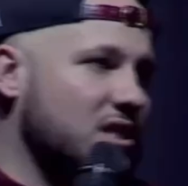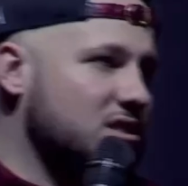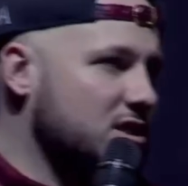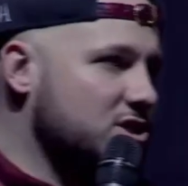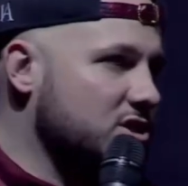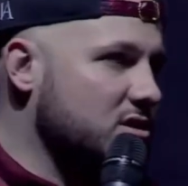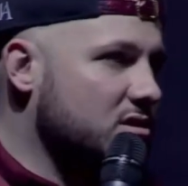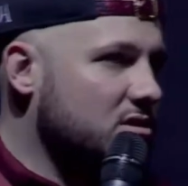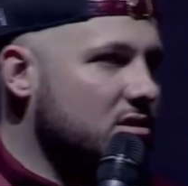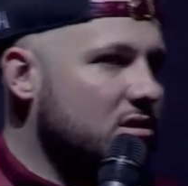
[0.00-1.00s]
section.
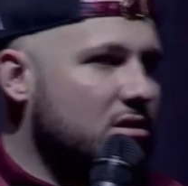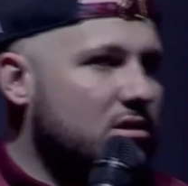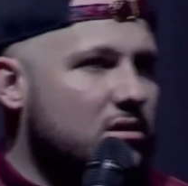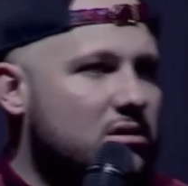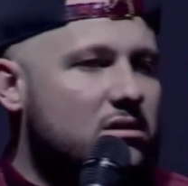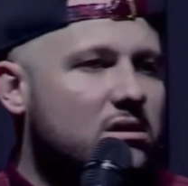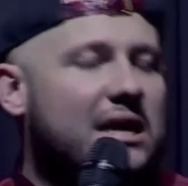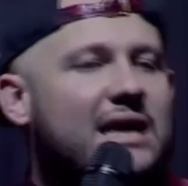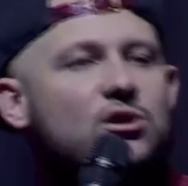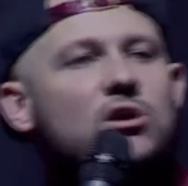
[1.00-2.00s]

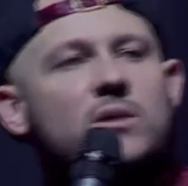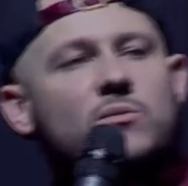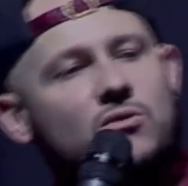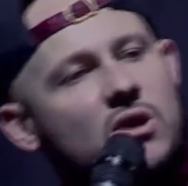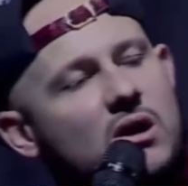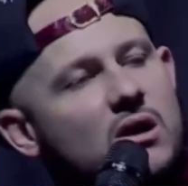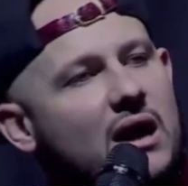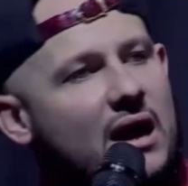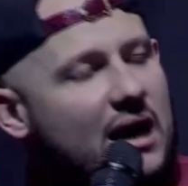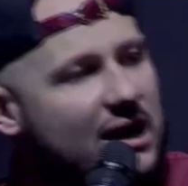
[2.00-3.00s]
Like, don't get me wrong,
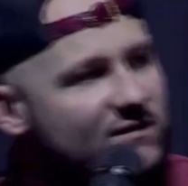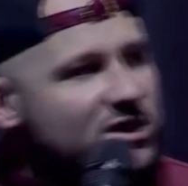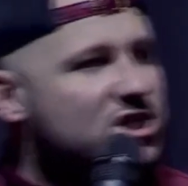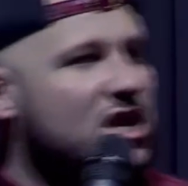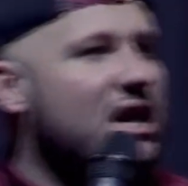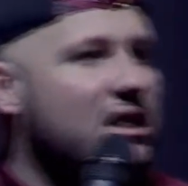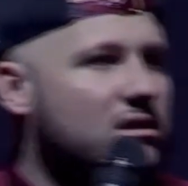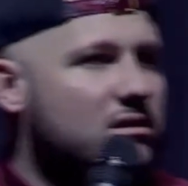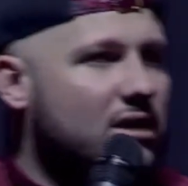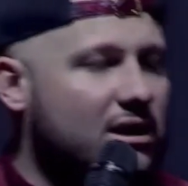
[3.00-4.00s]
I, I have a child.
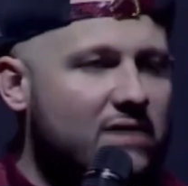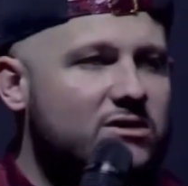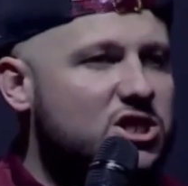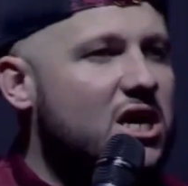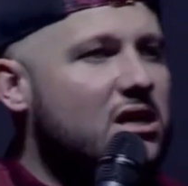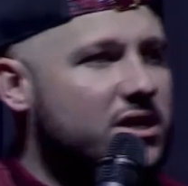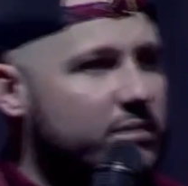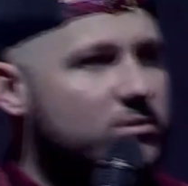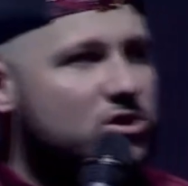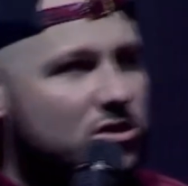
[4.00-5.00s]
I have a child, you get me? So,